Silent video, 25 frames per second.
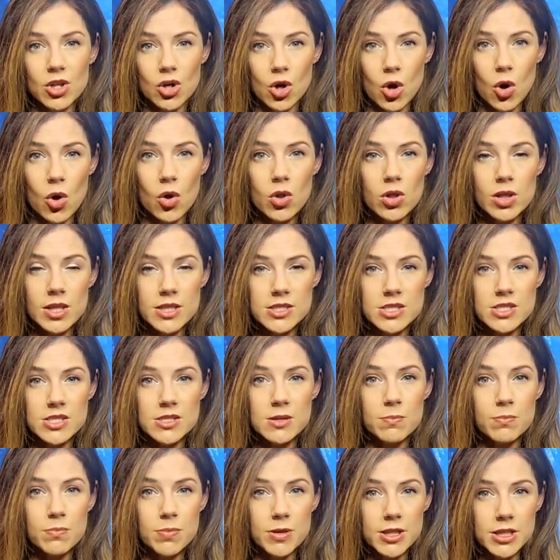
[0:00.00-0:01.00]
The goal is
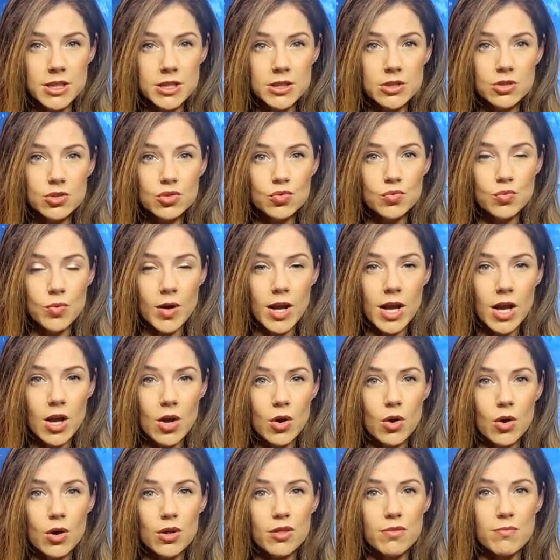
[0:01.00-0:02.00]
to build rare
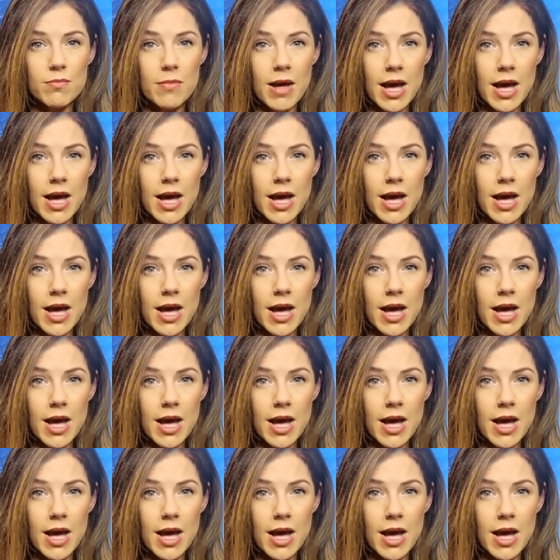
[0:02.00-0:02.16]
earth